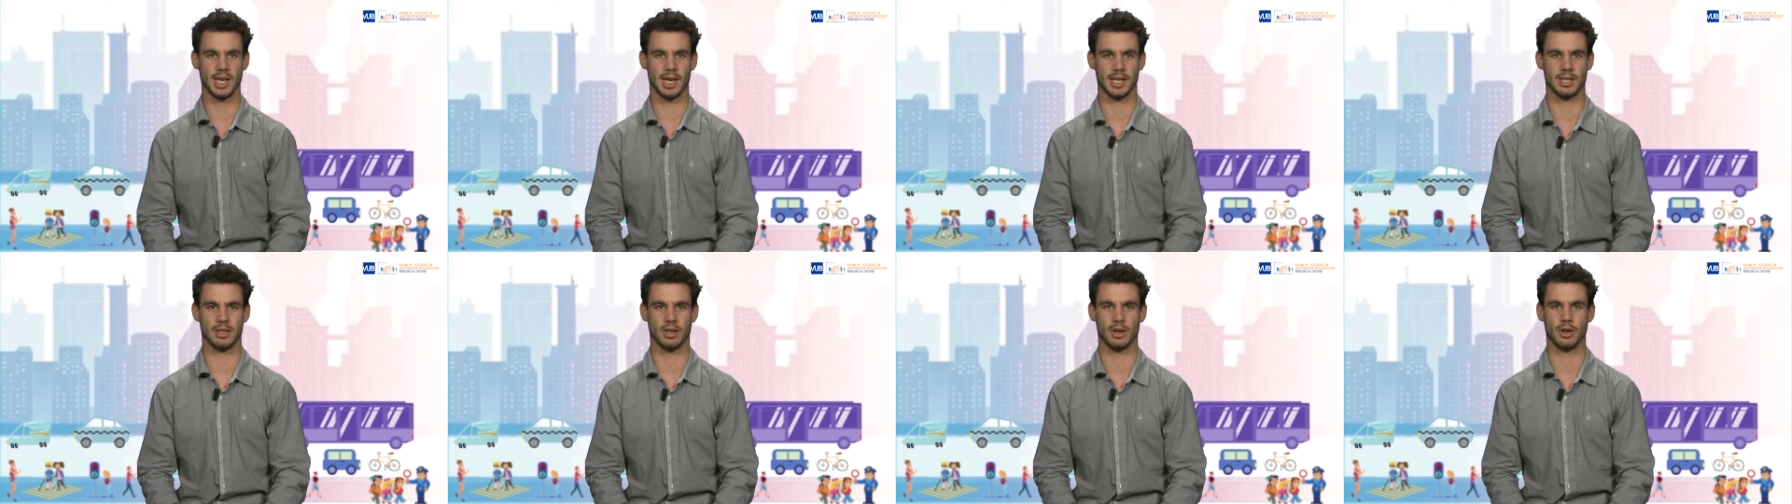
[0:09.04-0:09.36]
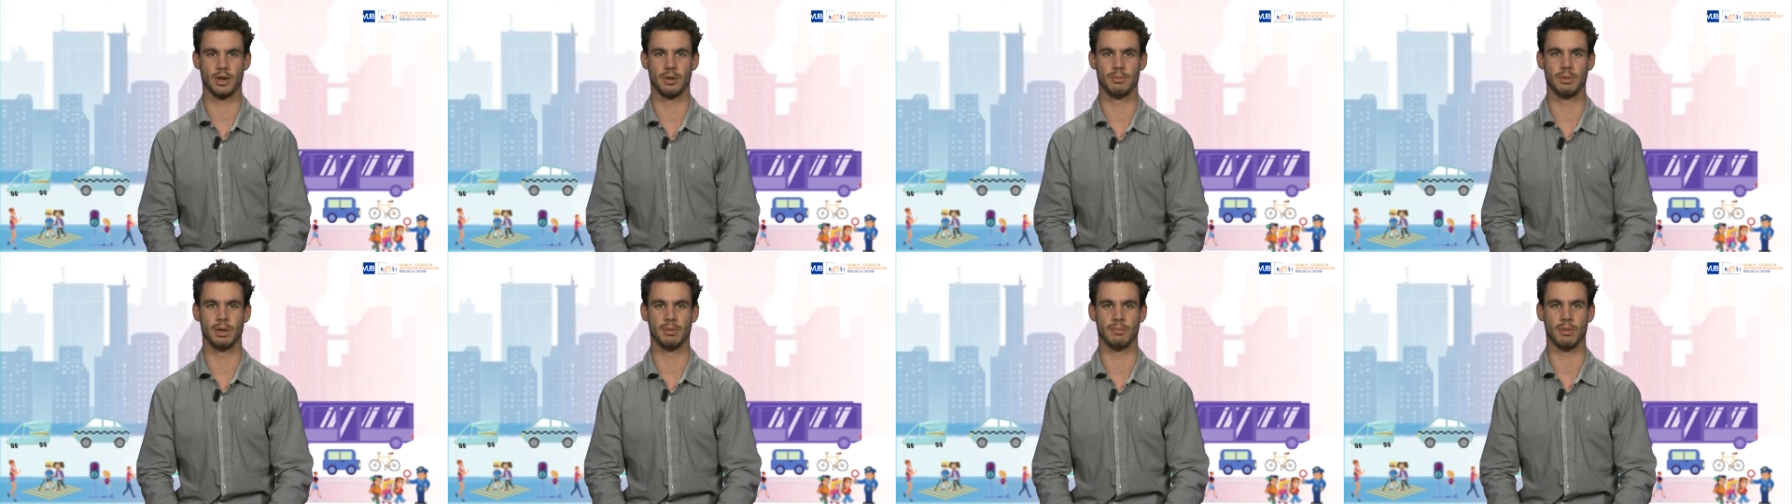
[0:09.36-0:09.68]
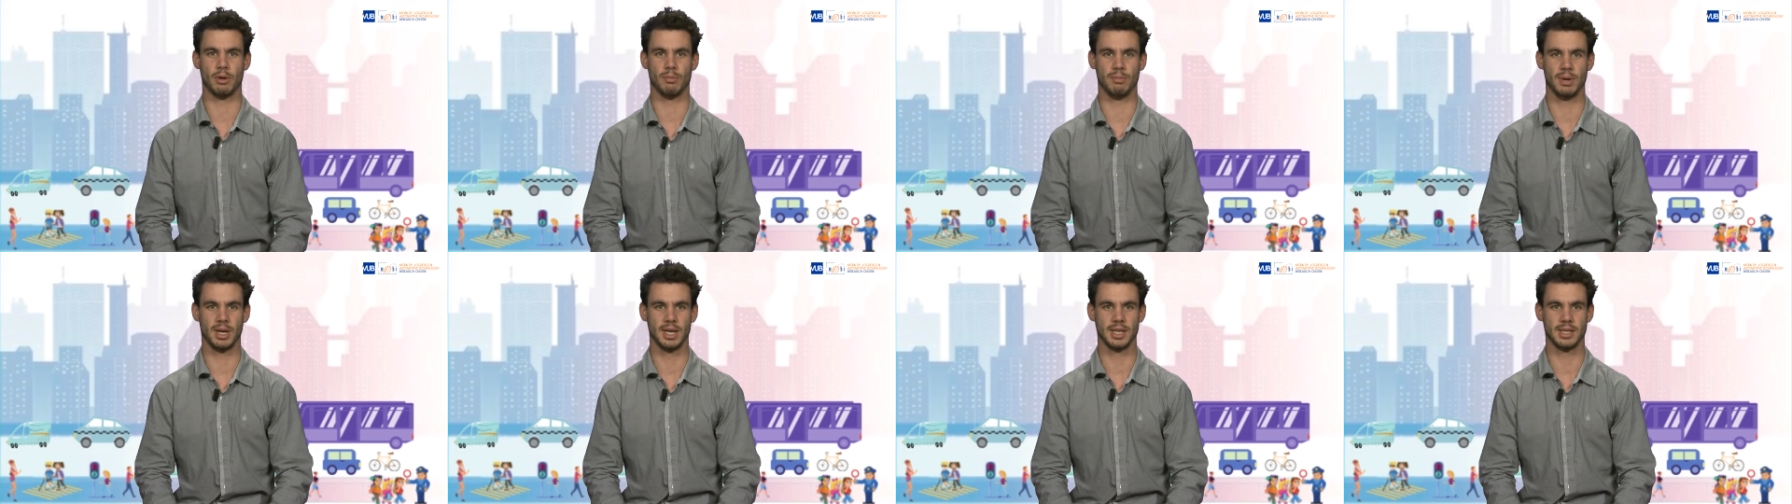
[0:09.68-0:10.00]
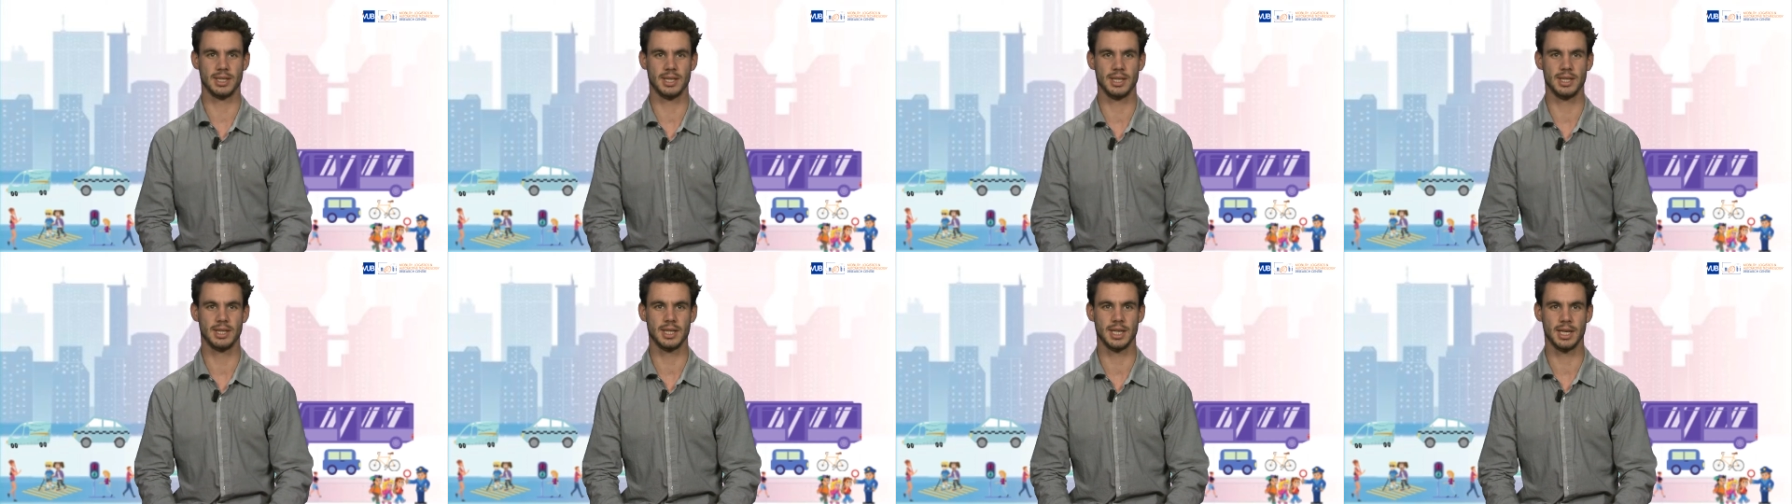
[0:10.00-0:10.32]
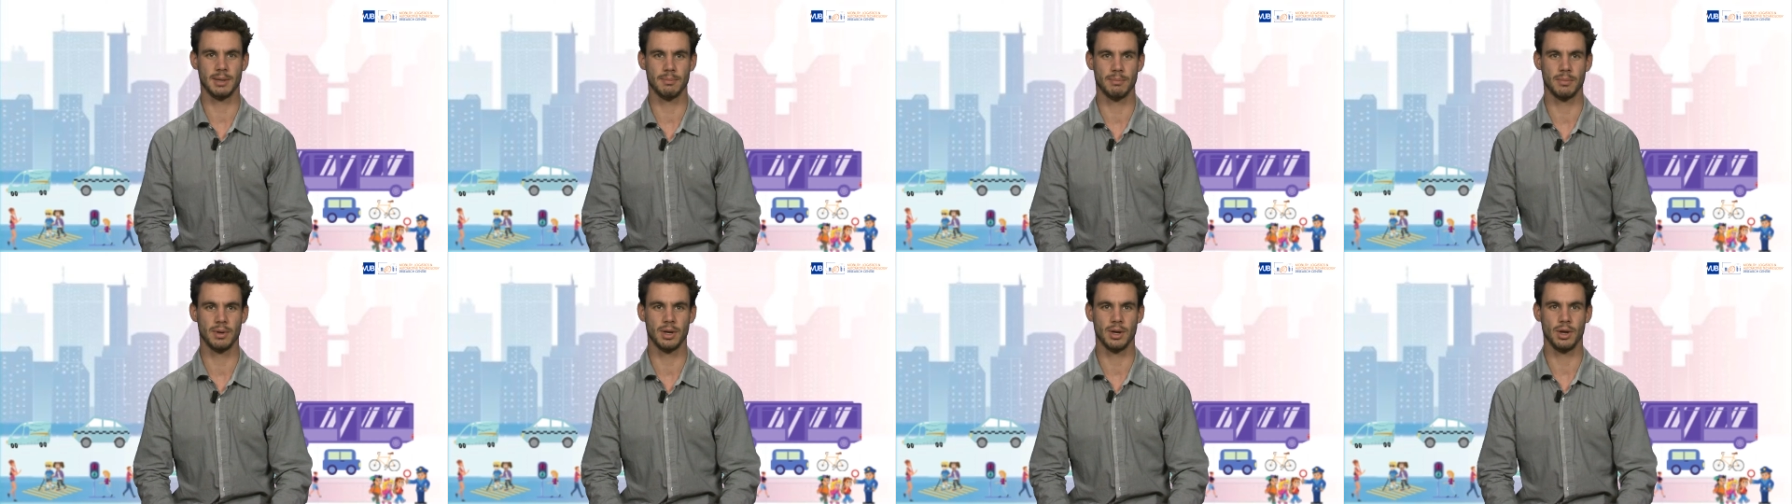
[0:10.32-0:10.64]
at the Urban Mobility
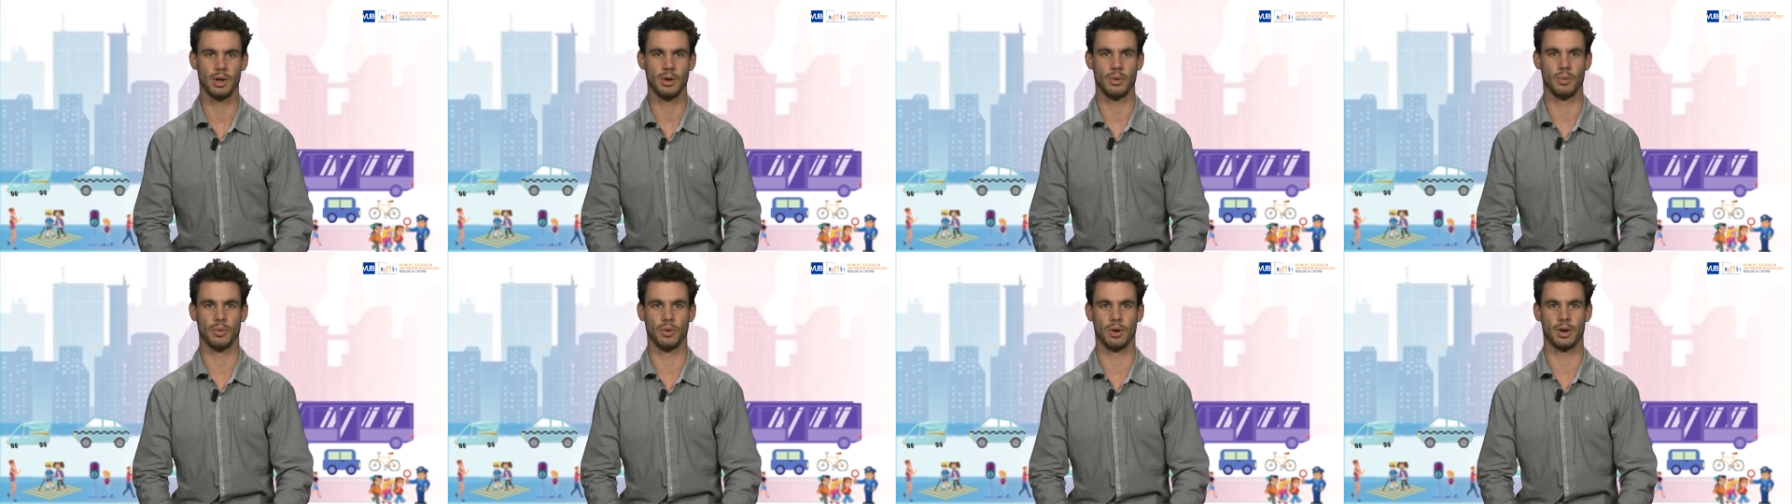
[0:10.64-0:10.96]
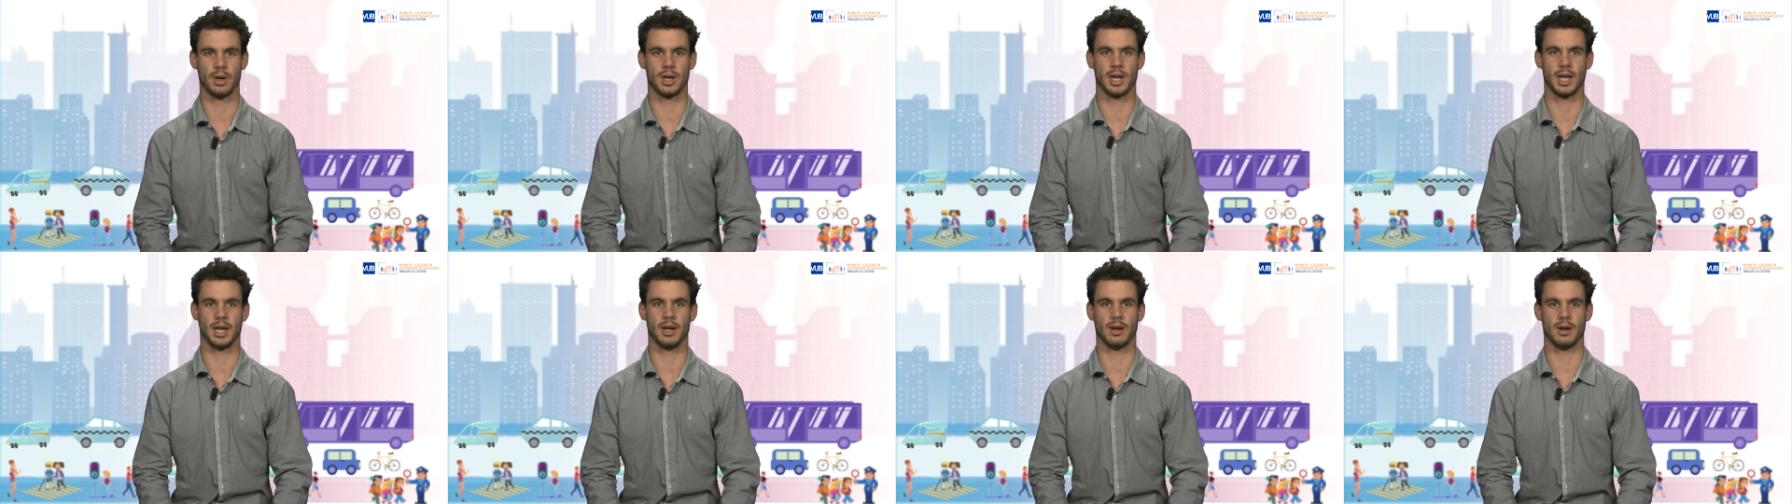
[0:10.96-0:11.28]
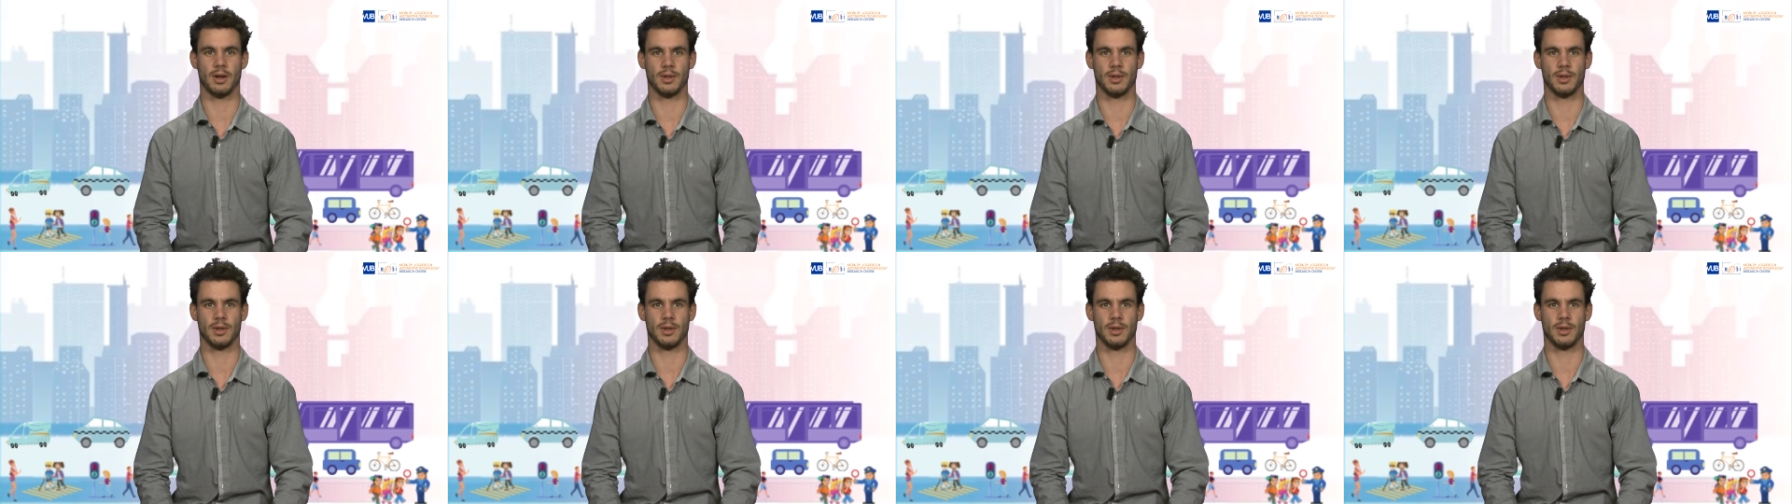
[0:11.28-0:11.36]
team, working